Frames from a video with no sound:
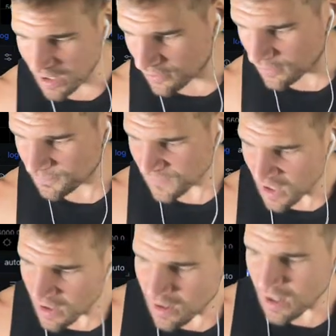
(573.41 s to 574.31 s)
I don't know.
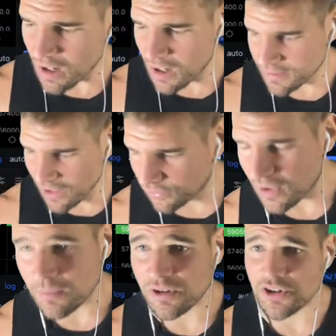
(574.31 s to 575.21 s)
That's
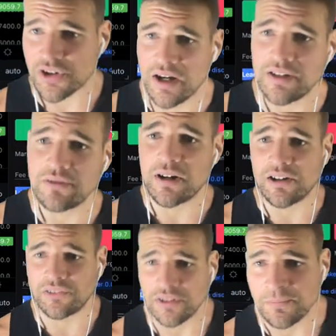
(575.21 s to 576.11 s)
what I'm going to try and do,
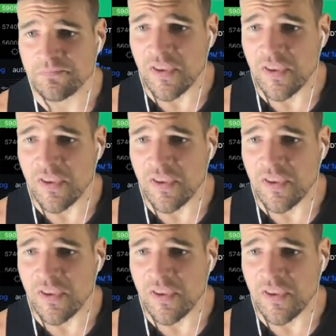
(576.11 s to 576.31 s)
honestly.